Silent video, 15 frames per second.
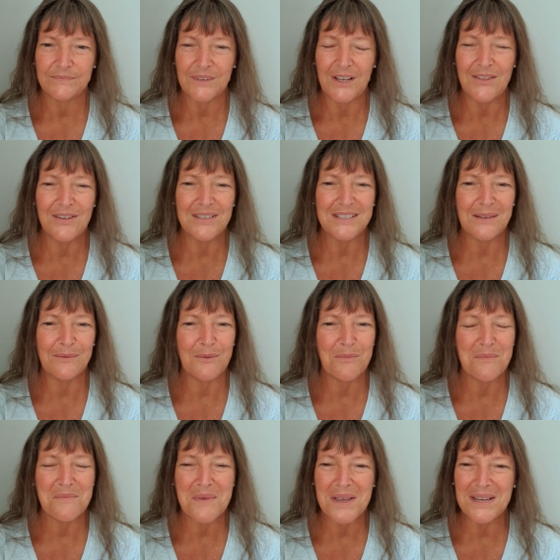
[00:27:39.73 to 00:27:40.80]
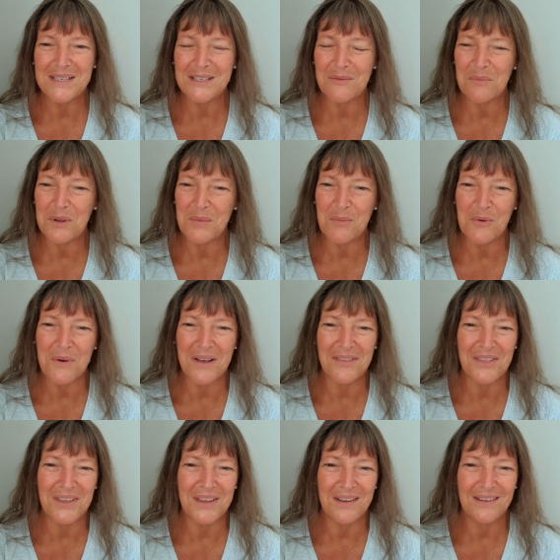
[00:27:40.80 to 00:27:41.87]
And there's some amazing people
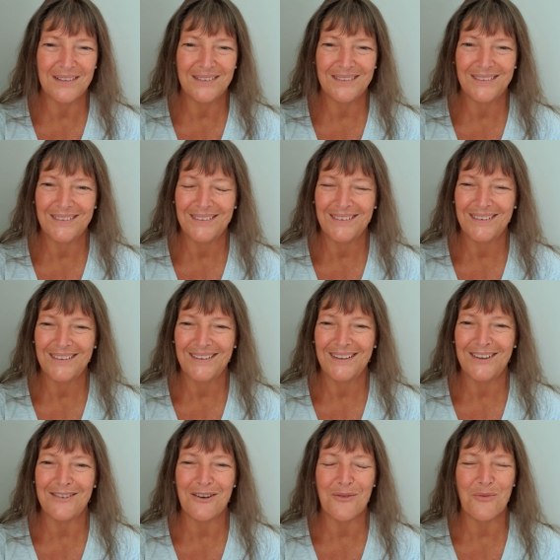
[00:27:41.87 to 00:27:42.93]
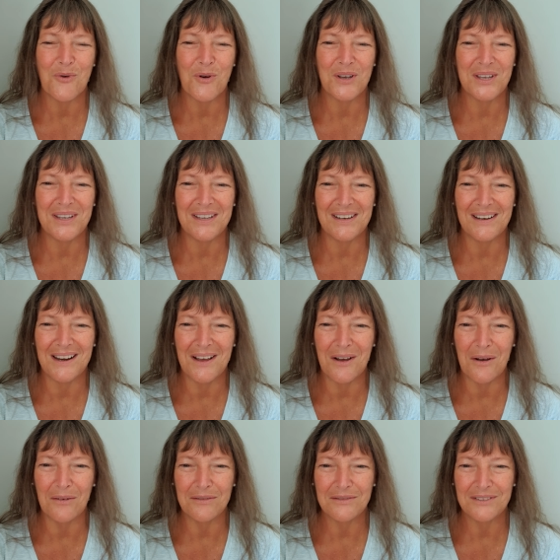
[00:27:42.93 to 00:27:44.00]
out there who are walking in
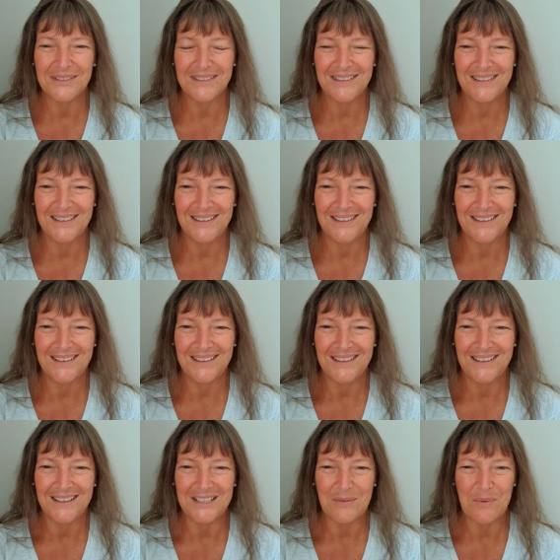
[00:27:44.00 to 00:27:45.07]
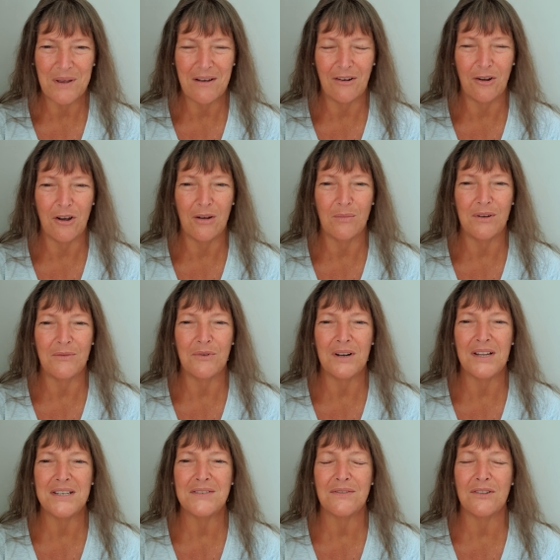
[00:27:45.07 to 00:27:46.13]
love. And the power of God being
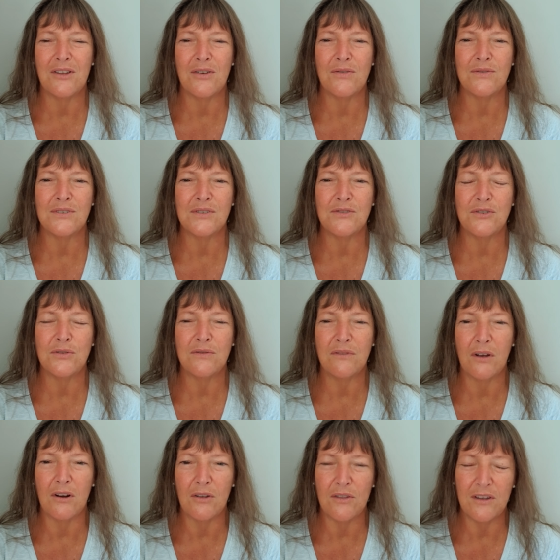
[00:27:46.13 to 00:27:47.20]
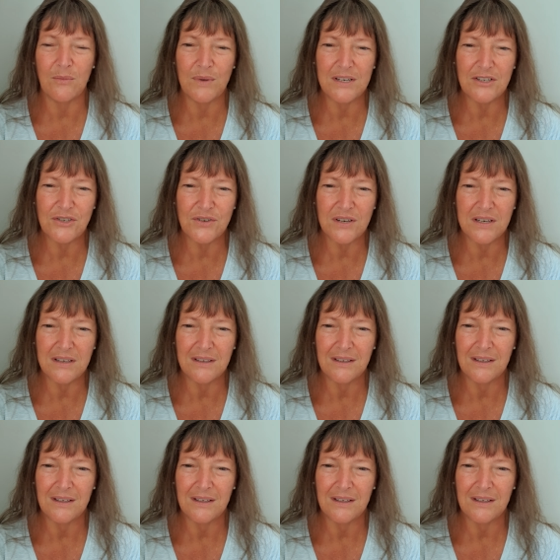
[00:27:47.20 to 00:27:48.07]
released for those who do follow their ministry.